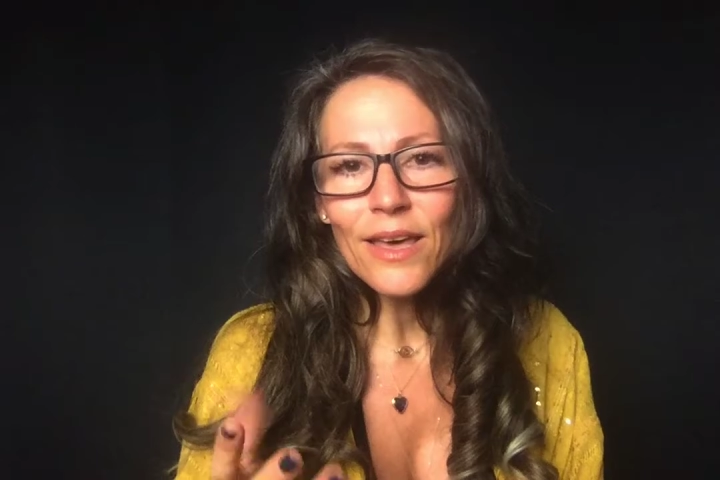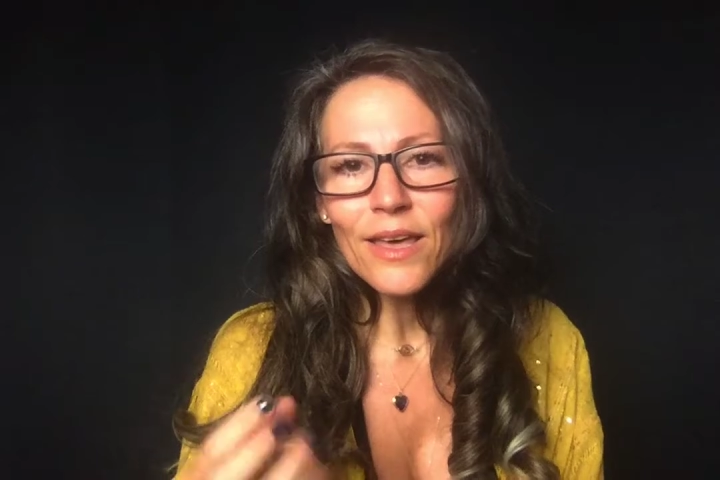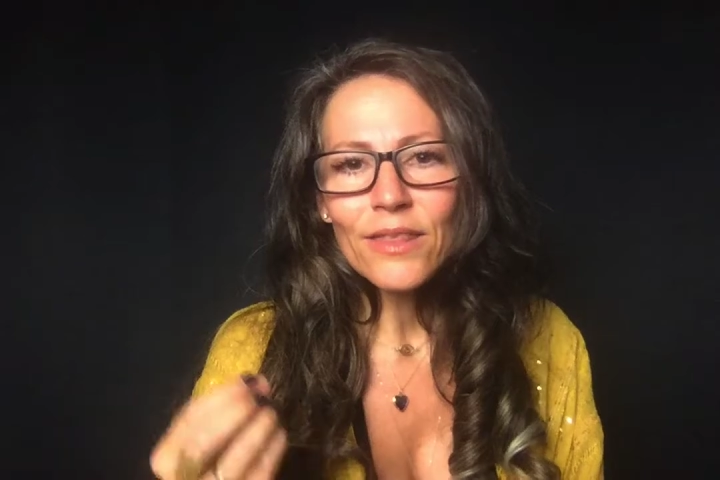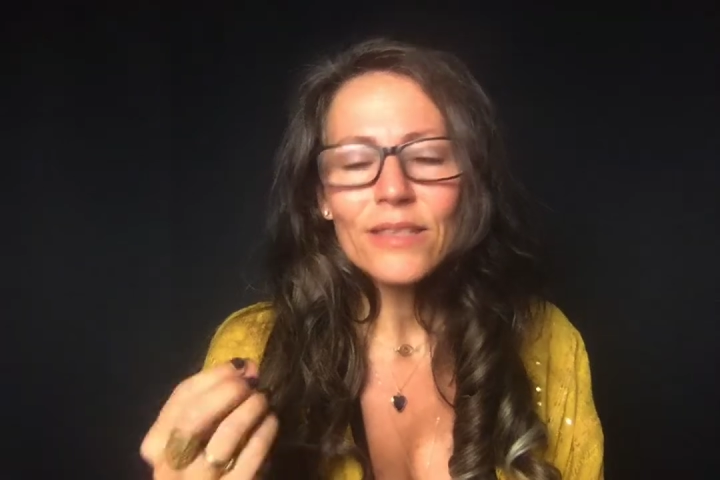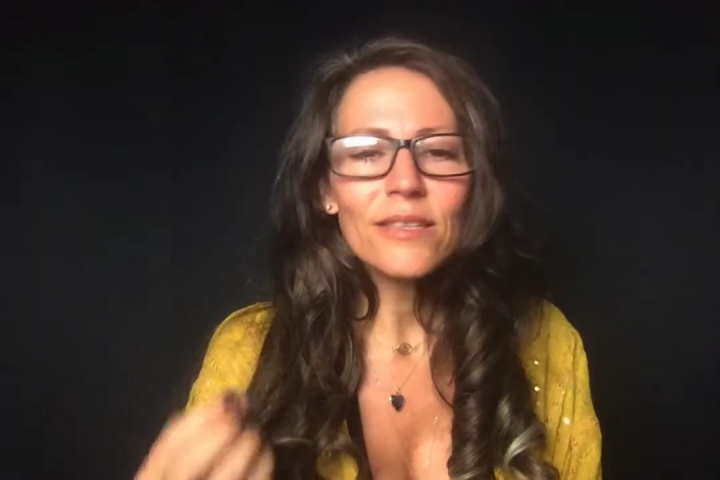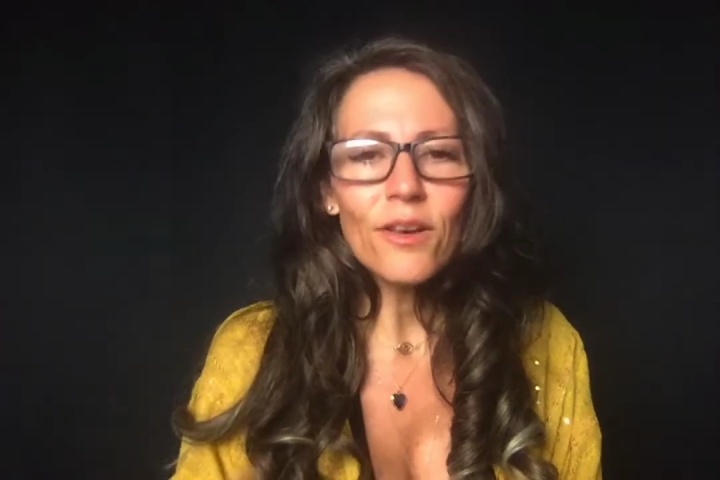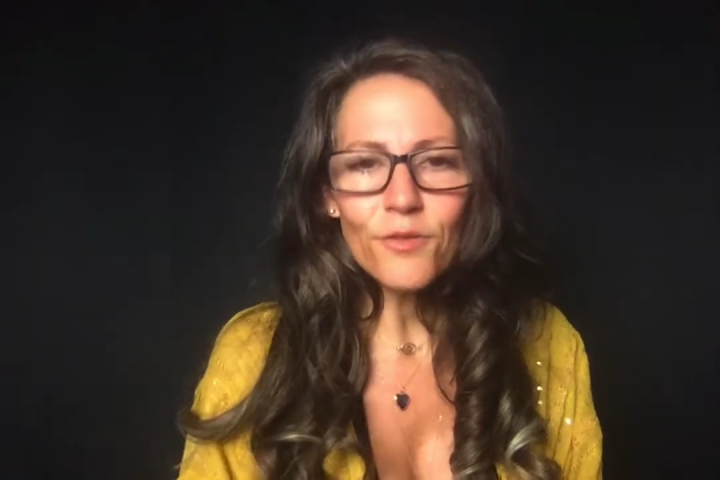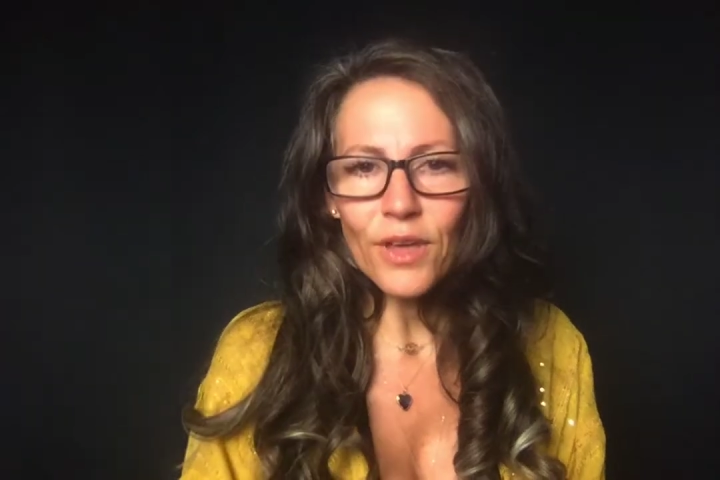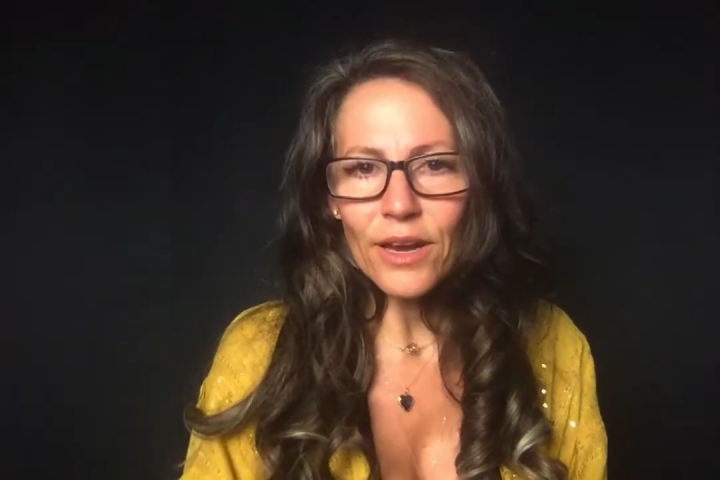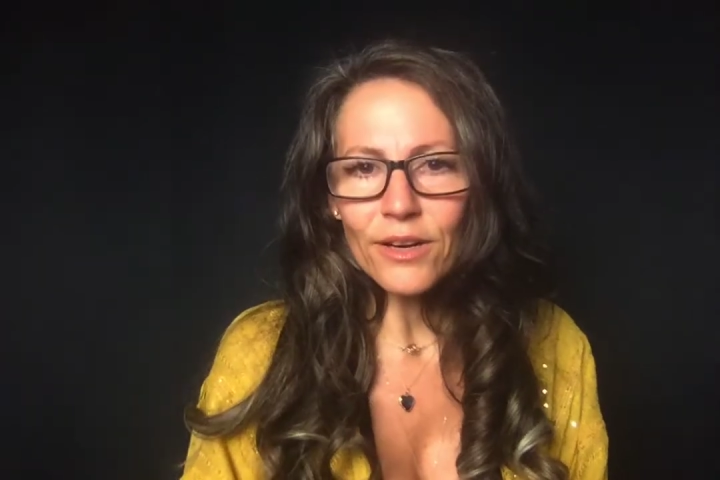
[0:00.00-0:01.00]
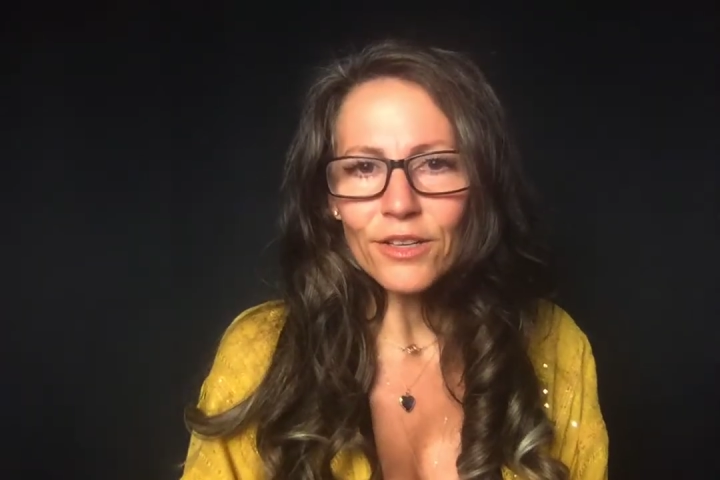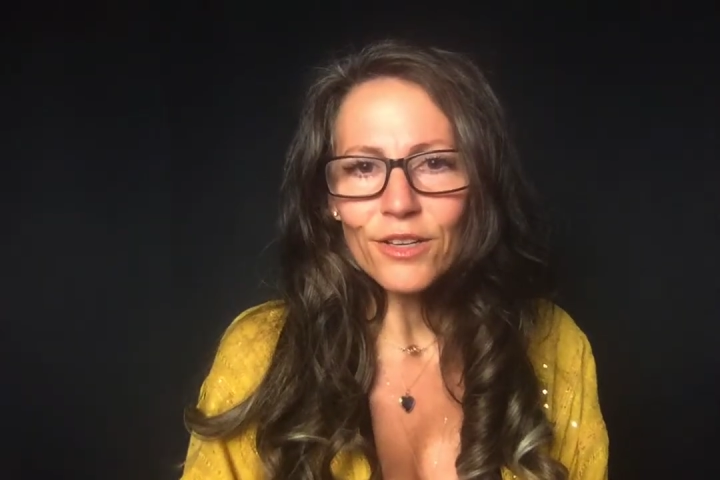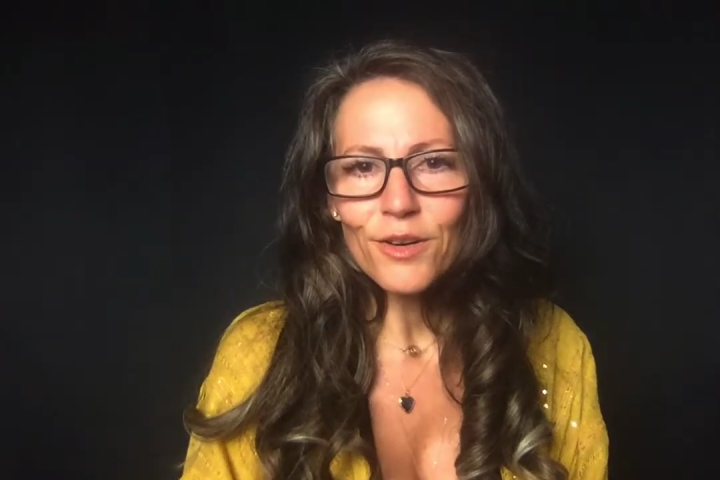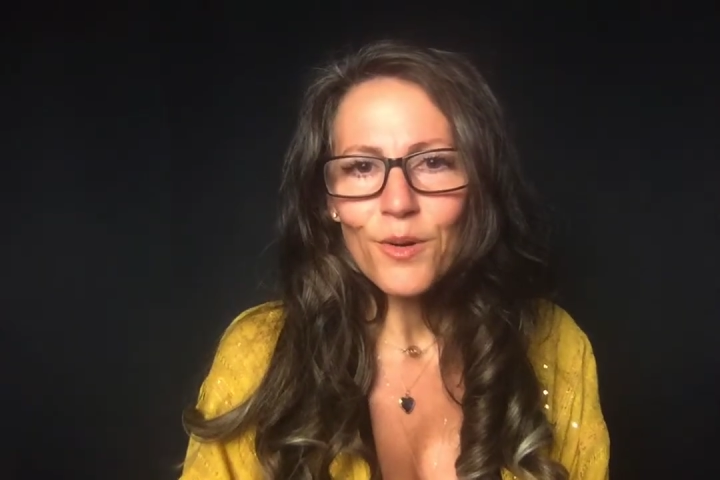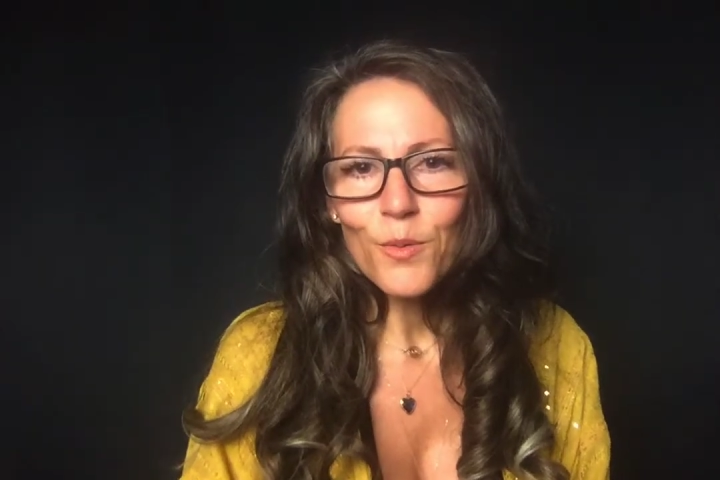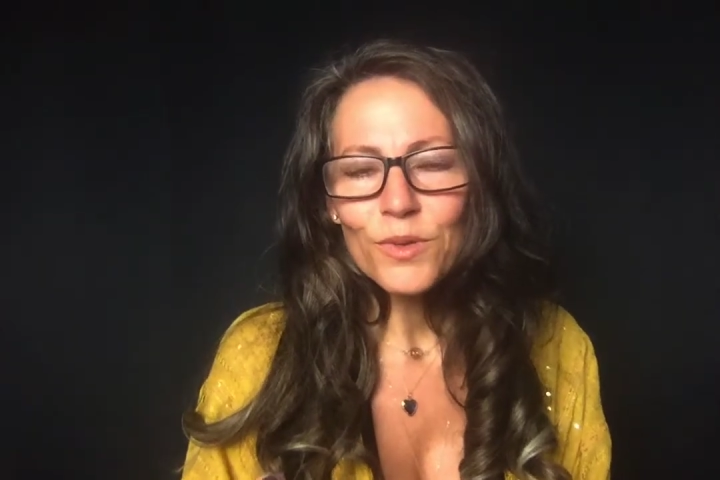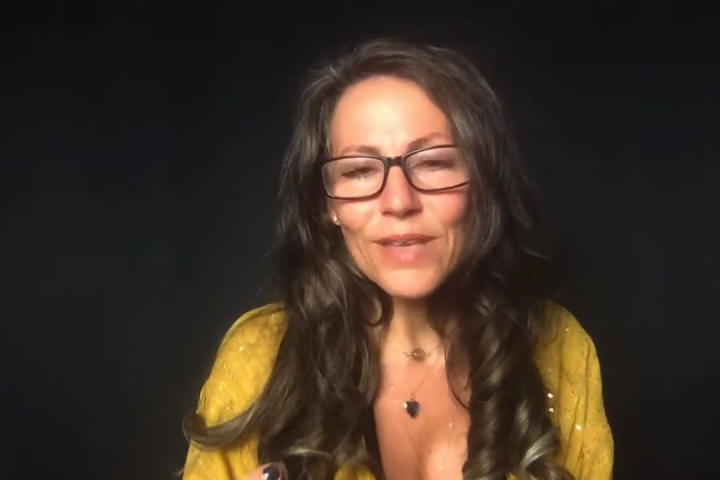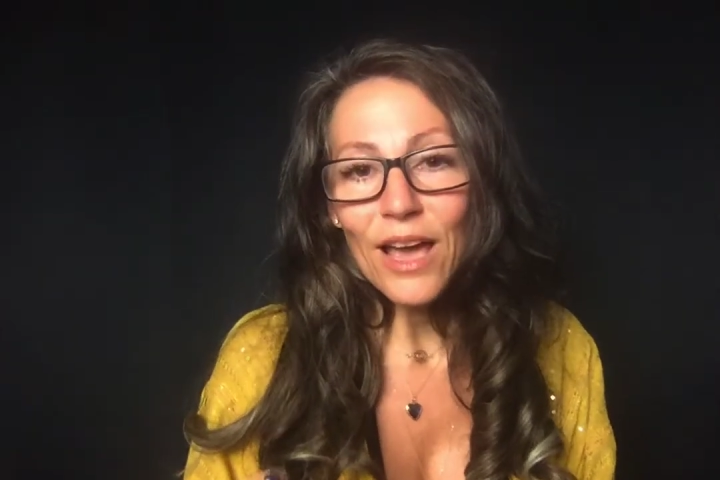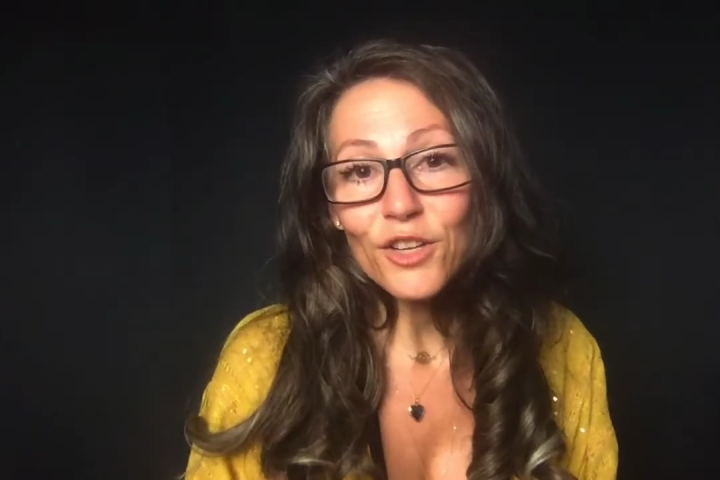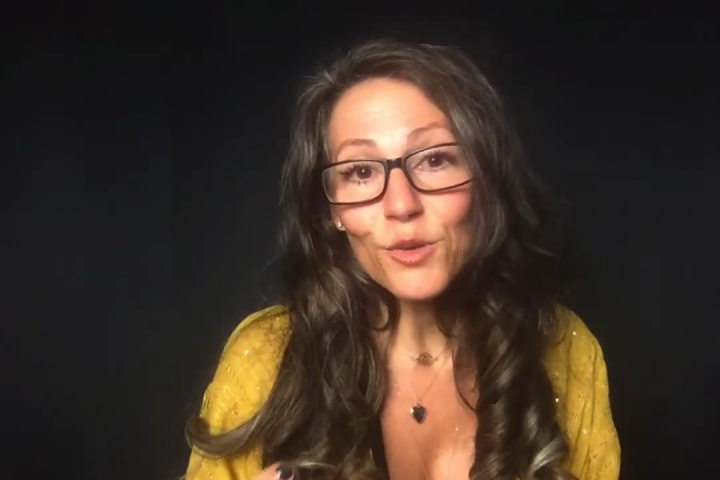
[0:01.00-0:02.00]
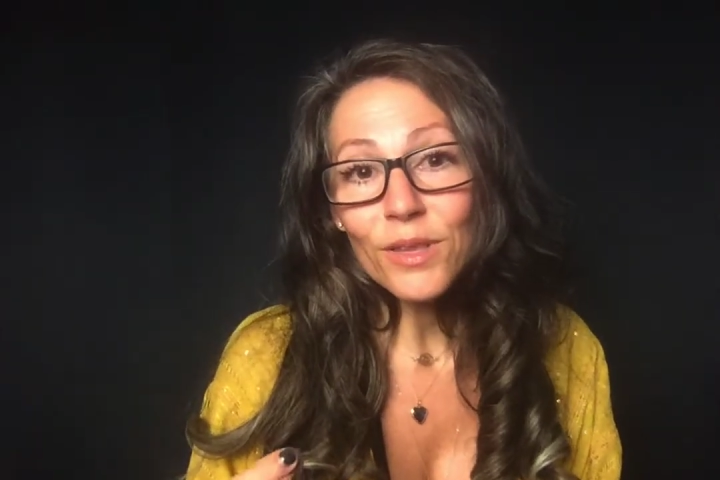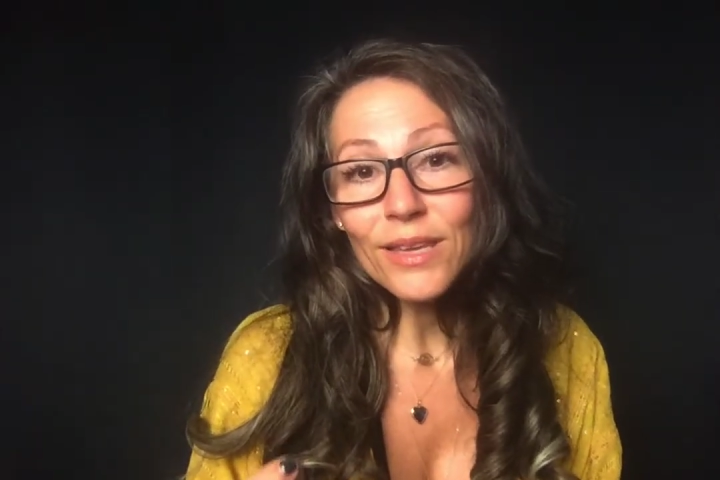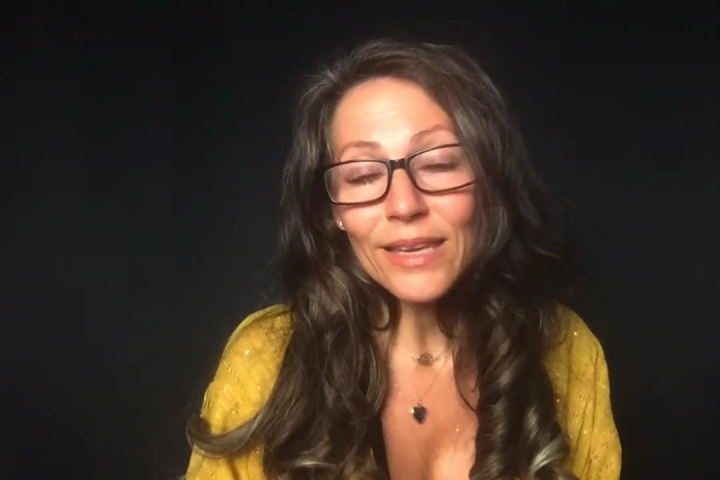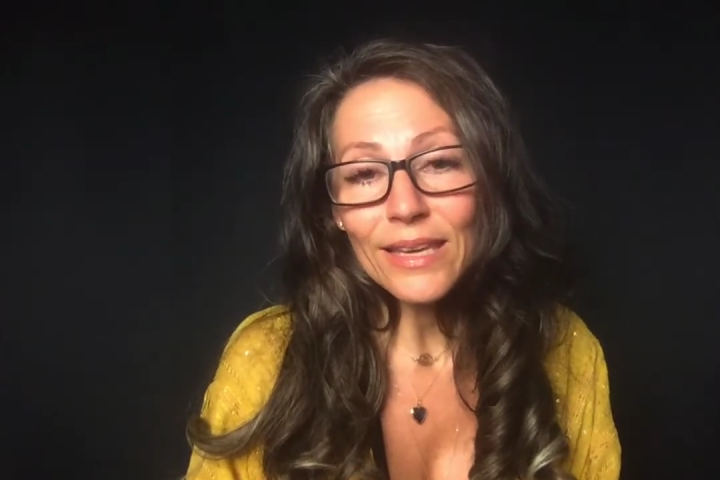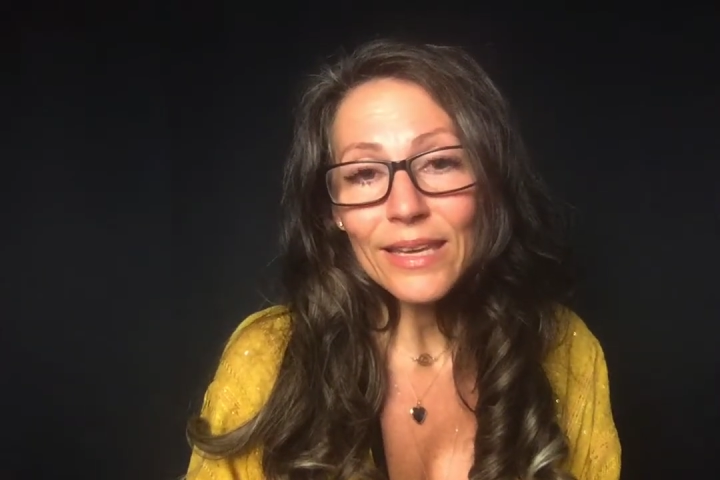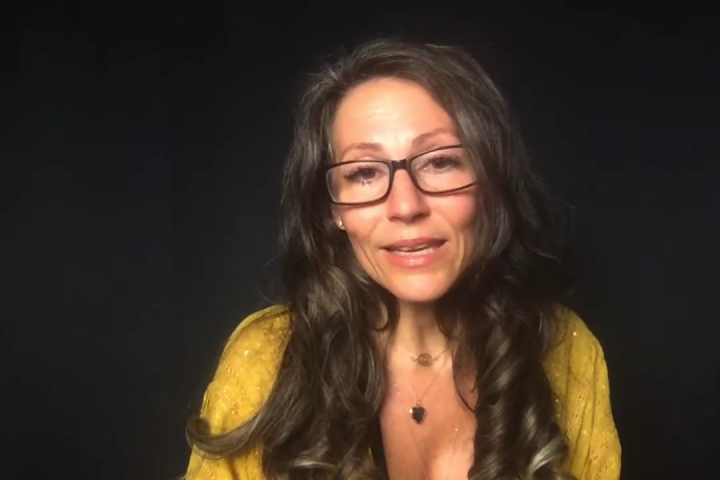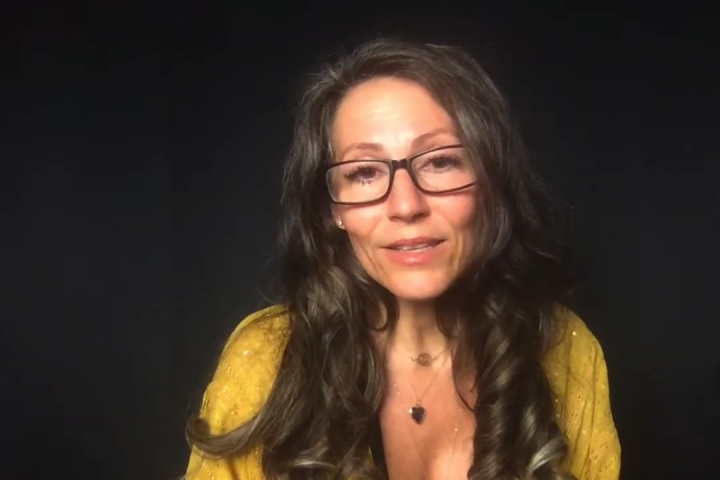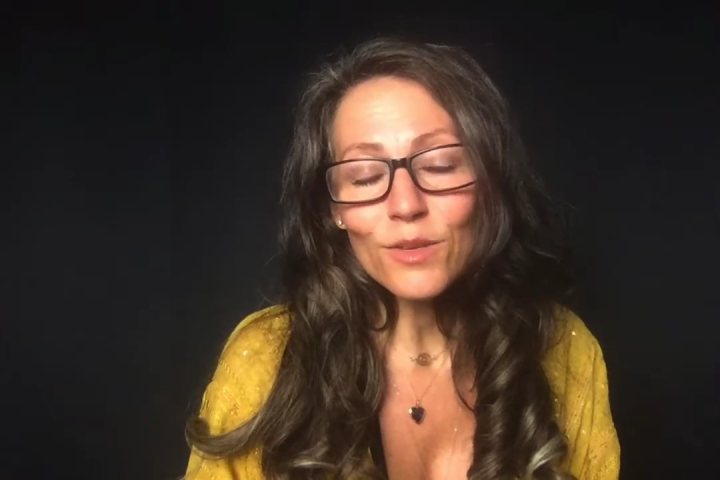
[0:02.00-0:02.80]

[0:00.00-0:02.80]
that self-care was actually the key